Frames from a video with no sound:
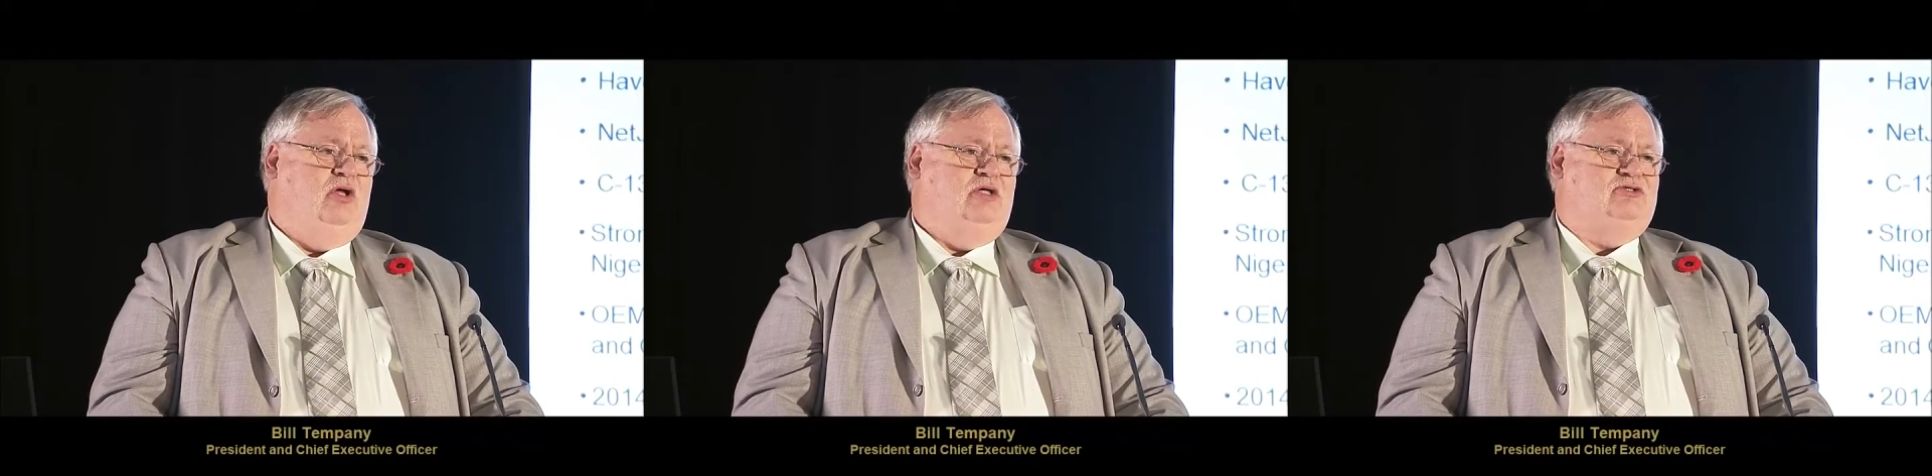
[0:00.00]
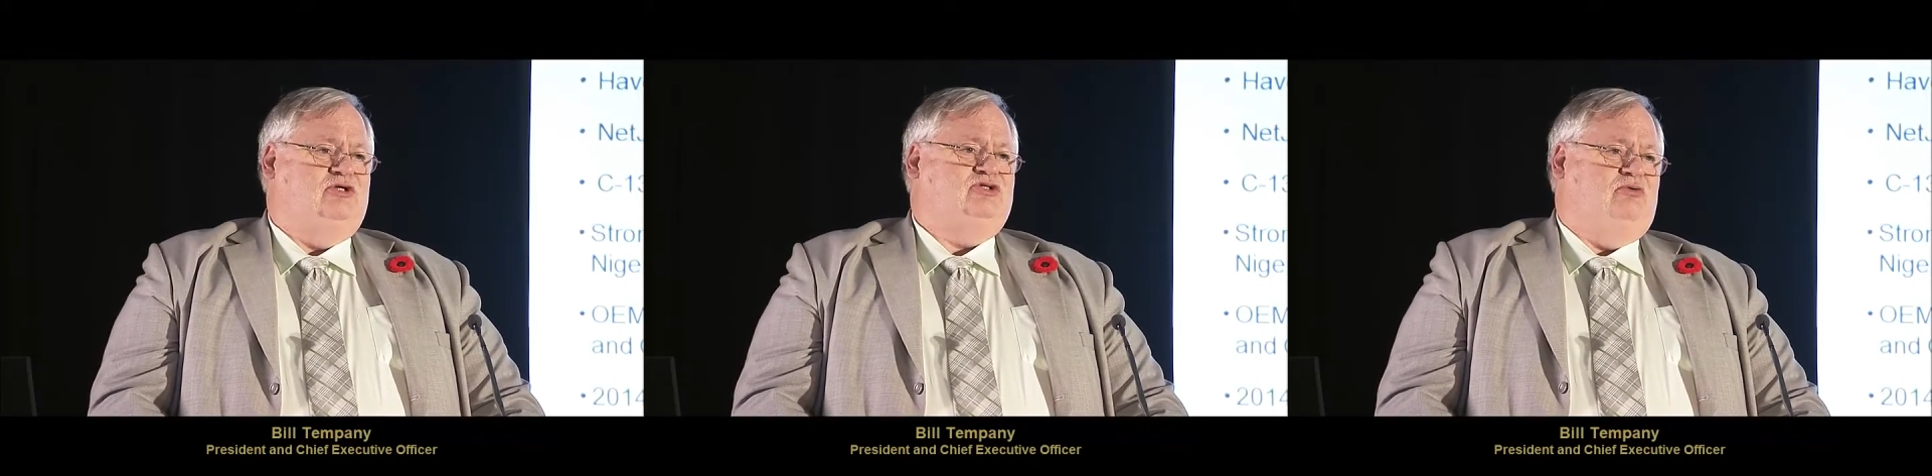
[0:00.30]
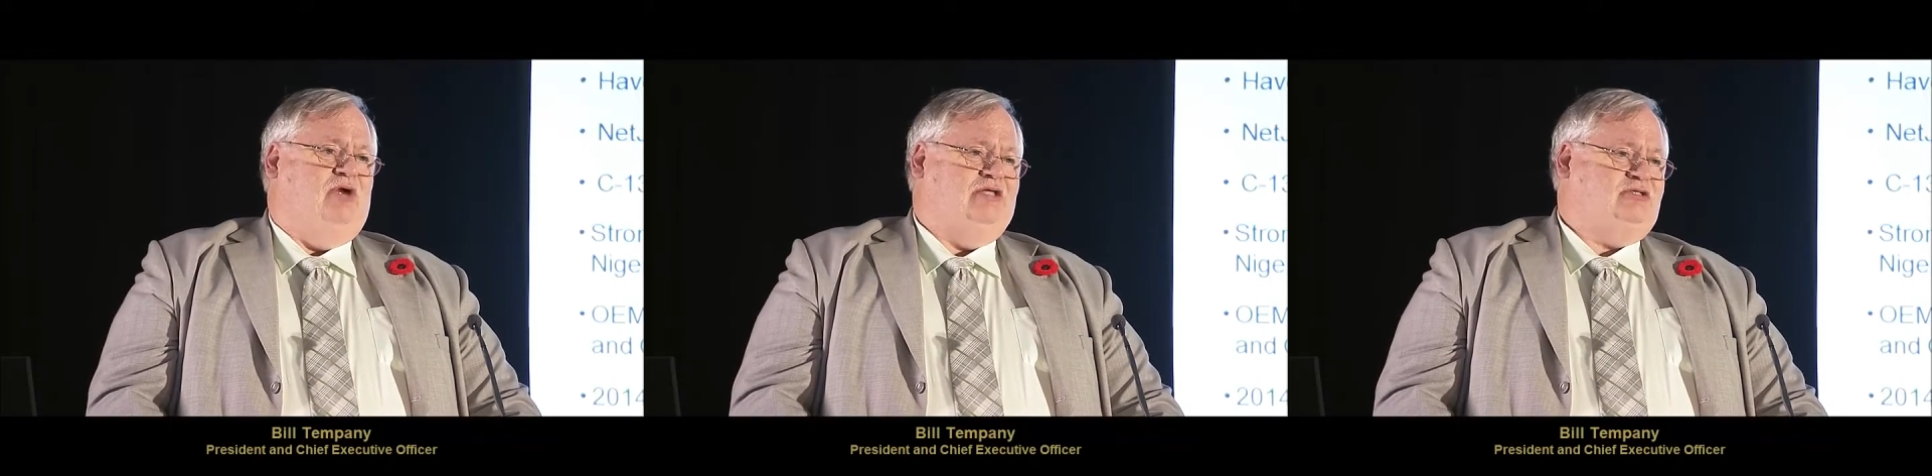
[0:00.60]
search and
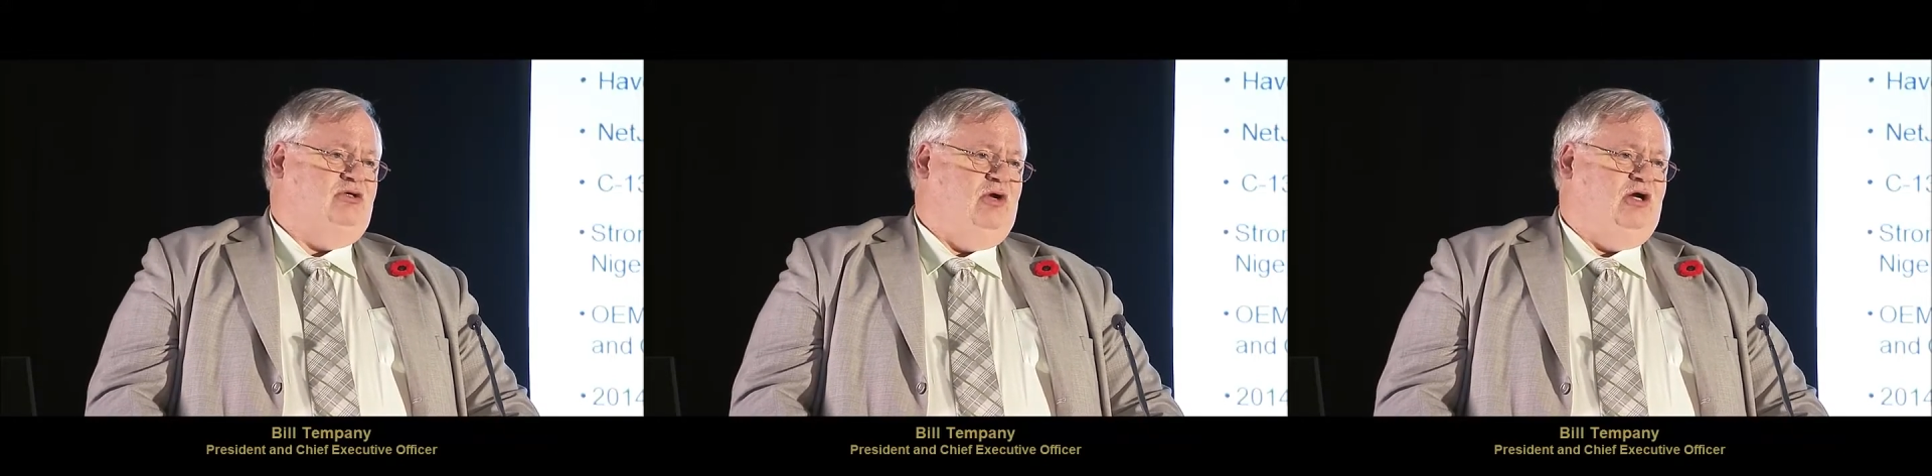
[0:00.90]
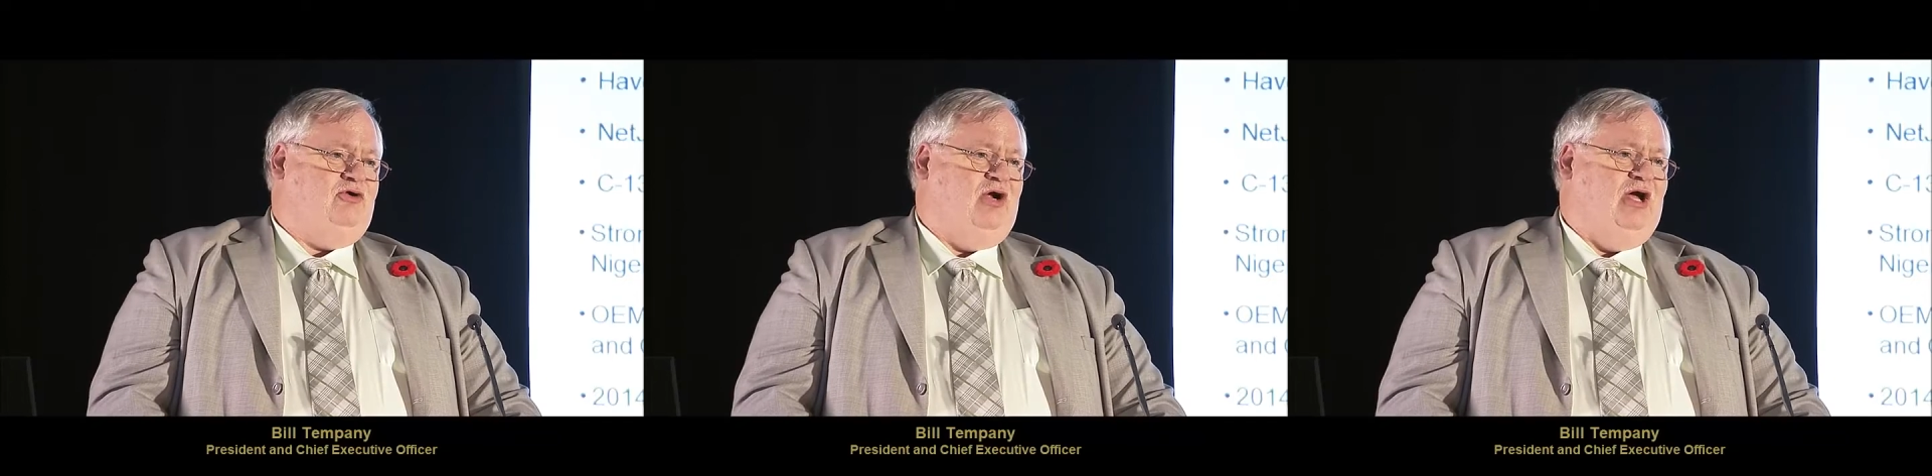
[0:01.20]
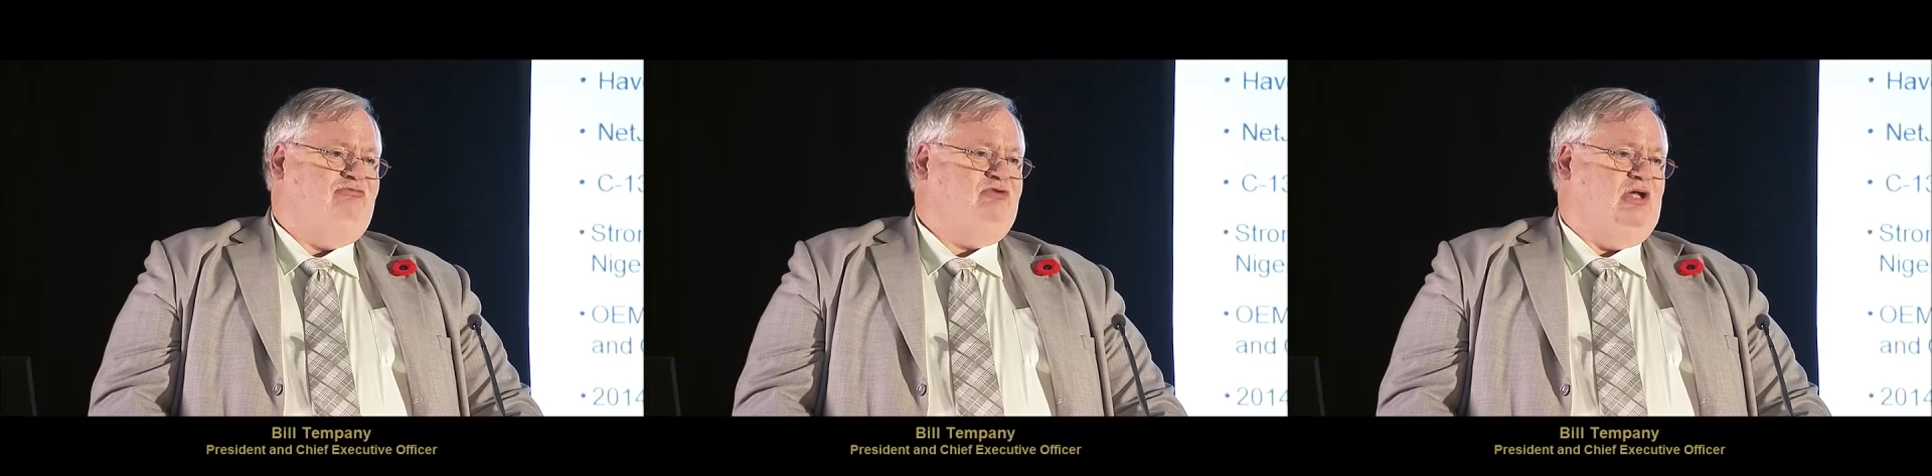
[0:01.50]
rescue
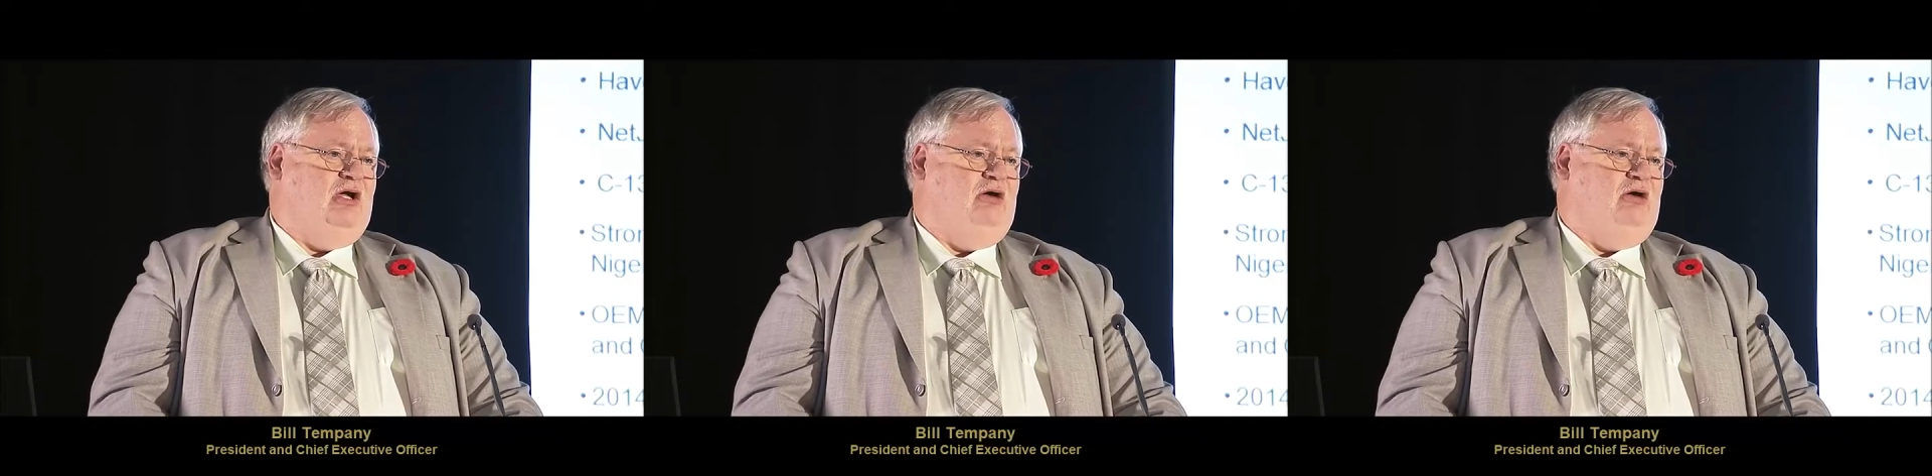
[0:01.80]
aircraft.